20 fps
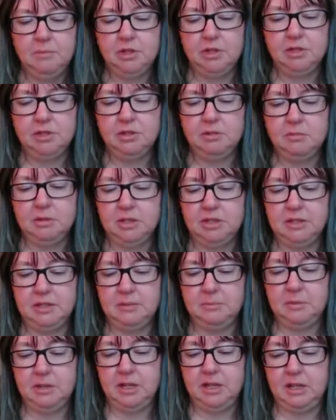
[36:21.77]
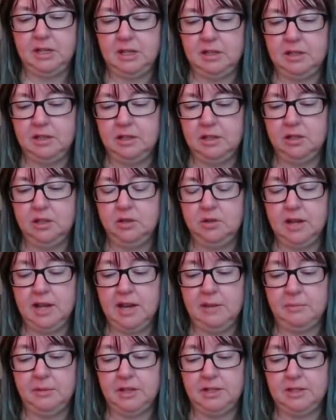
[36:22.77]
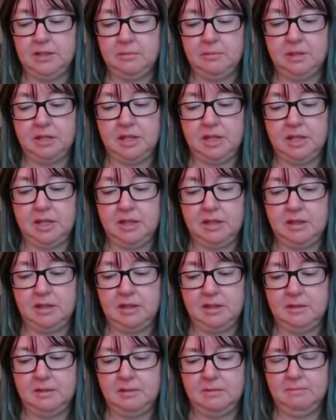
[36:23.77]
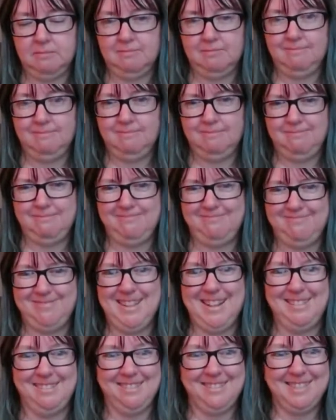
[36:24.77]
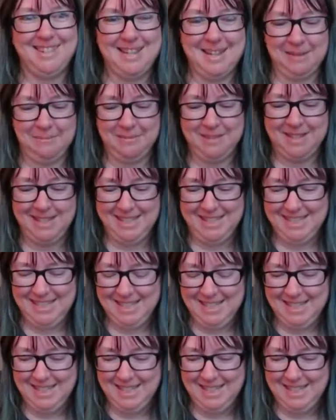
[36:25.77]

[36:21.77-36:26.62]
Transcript: Mr. and Mrs. B, you have my sympathy. That right.